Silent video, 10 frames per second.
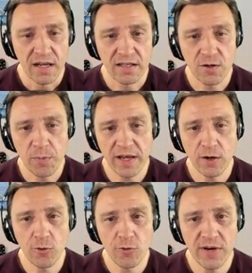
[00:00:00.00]
And so
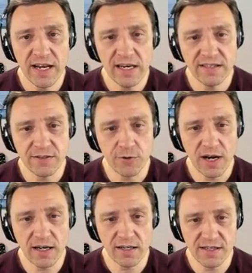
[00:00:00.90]
Big O really
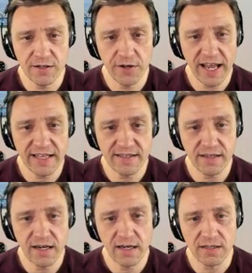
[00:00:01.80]
struggles here against the
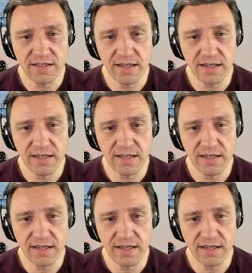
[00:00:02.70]
guards.